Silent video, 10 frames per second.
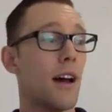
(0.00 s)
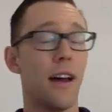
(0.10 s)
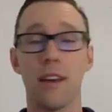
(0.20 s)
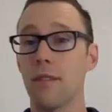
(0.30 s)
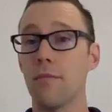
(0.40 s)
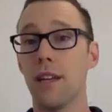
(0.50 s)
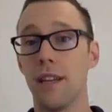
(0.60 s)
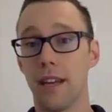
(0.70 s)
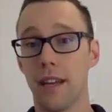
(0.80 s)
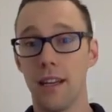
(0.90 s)
and then
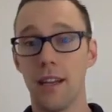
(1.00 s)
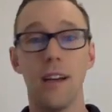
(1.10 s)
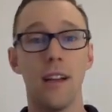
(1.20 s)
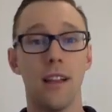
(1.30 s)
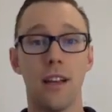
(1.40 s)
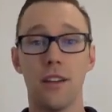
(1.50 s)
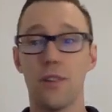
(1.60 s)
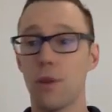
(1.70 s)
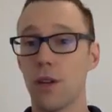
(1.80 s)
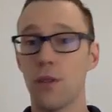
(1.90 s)
competing in London
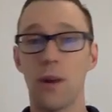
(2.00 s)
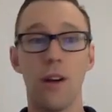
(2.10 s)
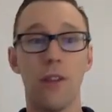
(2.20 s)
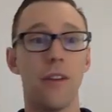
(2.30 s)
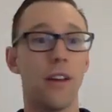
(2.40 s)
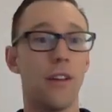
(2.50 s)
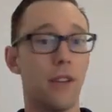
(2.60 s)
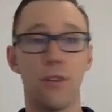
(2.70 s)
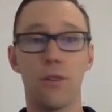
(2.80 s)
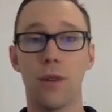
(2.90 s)
2012 and
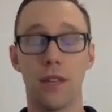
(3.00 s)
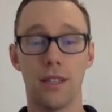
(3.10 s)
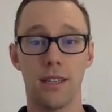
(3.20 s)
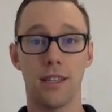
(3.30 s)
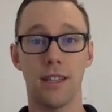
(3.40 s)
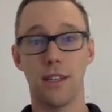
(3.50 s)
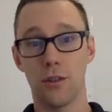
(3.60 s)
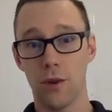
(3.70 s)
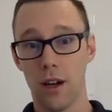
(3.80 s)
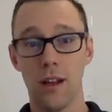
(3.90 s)
Rio 2016 as
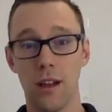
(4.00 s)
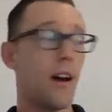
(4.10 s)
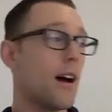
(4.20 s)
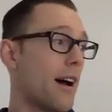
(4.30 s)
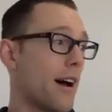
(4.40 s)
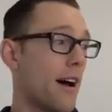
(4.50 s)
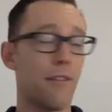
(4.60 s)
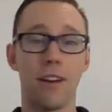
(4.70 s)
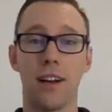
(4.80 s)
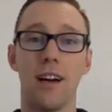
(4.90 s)
well,
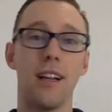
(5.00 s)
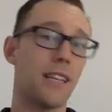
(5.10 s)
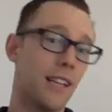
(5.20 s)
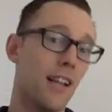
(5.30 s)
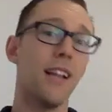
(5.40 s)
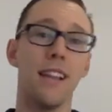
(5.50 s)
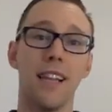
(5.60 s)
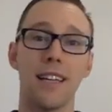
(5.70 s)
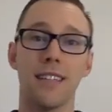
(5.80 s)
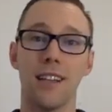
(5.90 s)
having a little
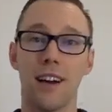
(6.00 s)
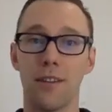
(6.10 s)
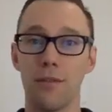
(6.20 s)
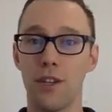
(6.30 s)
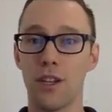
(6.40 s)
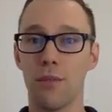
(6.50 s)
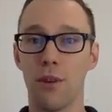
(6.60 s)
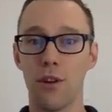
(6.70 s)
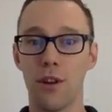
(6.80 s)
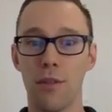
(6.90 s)
less luck reaching the
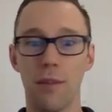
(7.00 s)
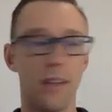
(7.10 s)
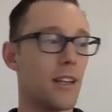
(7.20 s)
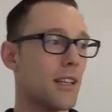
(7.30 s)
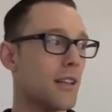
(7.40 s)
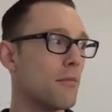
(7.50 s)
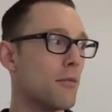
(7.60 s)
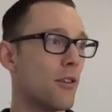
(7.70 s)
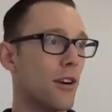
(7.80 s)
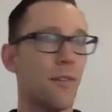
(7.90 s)
podium and
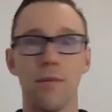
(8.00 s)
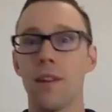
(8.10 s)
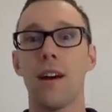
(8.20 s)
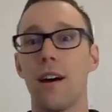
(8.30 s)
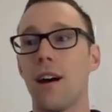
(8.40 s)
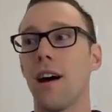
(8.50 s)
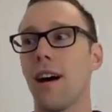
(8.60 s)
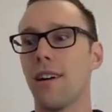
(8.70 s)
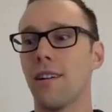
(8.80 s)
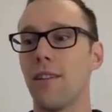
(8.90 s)

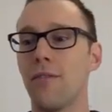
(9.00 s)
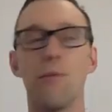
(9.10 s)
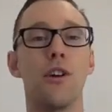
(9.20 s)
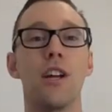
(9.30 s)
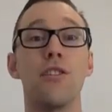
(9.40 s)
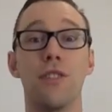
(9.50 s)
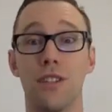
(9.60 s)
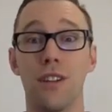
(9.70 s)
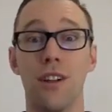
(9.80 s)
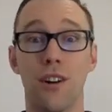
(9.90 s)
a few more
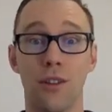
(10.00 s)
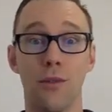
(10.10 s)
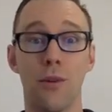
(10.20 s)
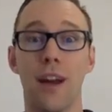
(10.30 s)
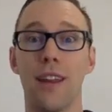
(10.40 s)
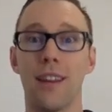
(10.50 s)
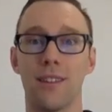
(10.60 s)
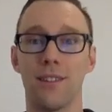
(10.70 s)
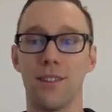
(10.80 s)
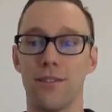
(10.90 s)
injuries along the way that
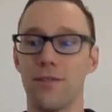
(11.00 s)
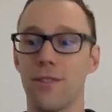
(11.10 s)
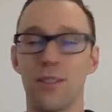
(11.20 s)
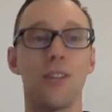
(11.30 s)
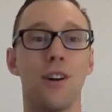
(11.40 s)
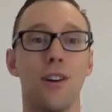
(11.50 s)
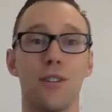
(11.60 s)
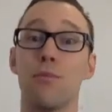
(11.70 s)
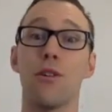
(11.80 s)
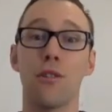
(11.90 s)
sort of stalled
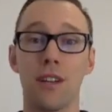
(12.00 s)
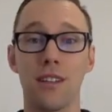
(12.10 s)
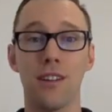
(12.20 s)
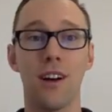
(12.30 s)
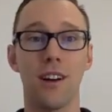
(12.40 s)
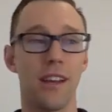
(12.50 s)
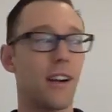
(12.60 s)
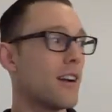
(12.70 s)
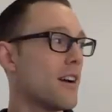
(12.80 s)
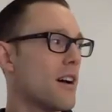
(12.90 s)
some progress along
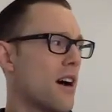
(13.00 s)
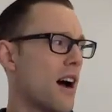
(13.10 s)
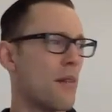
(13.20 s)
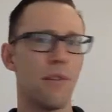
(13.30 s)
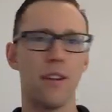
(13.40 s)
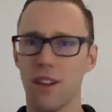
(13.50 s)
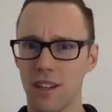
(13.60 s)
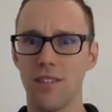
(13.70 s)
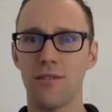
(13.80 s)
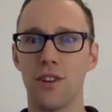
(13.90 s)
there. But
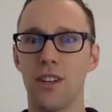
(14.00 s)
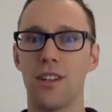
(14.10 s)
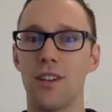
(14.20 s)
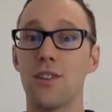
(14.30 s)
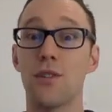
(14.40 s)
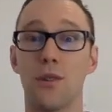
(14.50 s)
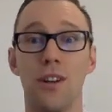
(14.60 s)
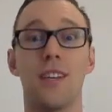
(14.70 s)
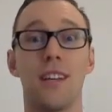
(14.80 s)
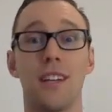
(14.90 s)
lots of good
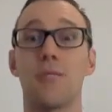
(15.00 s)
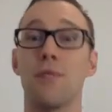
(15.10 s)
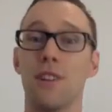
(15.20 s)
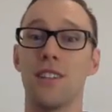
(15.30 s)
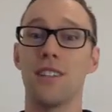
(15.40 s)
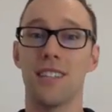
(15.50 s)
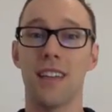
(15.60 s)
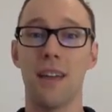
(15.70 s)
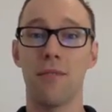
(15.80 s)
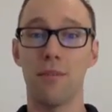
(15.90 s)
stories and experiences
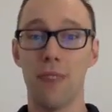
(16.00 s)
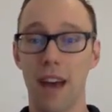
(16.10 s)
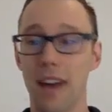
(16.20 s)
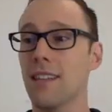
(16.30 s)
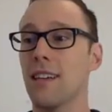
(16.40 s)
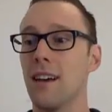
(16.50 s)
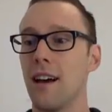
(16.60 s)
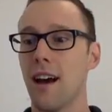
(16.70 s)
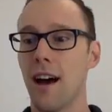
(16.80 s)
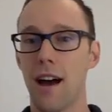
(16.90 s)
came from that.
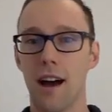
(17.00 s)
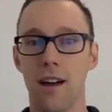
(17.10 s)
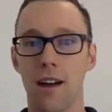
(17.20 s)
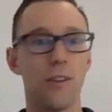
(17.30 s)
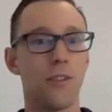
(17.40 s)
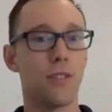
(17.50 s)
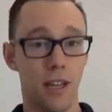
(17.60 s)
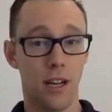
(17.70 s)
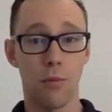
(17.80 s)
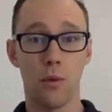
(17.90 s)
I've also set
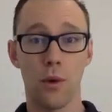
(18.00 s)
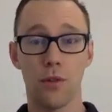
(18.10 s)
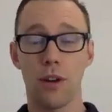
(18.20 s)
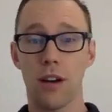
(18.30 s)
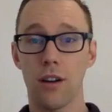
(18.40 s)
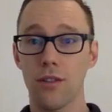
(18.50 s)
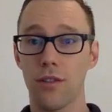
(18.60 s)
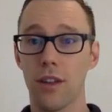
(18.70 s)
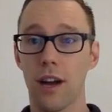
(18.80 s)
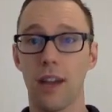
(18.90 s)
a couple world records
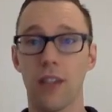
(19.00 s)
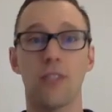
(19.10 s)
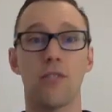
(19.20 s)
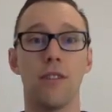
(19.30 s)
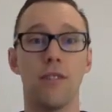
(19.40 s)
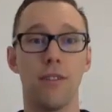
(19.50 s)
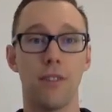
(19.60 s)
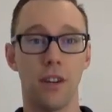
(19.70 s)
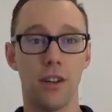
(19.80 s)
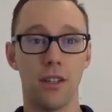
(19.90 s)
for the highest degree of
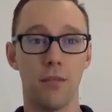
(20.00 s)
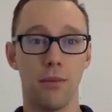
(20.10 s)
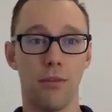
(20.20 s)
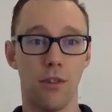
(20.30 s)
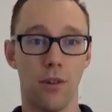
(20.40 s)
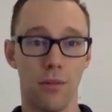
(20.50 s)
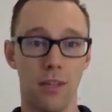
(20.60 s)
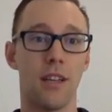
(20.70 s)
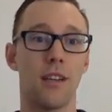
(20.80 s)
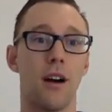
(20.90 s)
difficulty performed
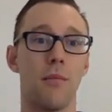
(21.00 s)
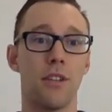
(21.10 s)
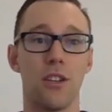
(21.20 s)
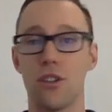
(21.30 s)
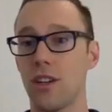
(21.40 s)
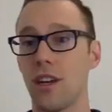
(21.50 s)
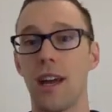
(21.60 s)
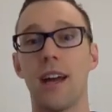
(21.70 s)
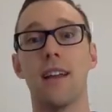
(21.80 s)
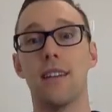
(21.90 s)
in competition
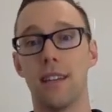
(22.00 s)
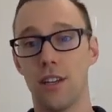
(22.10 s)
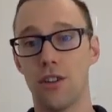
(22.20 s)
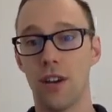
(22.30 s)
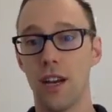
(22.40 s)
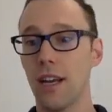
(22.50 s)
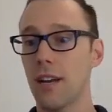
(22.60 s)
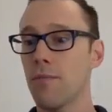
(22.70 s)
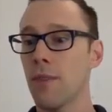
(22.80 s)
and in training.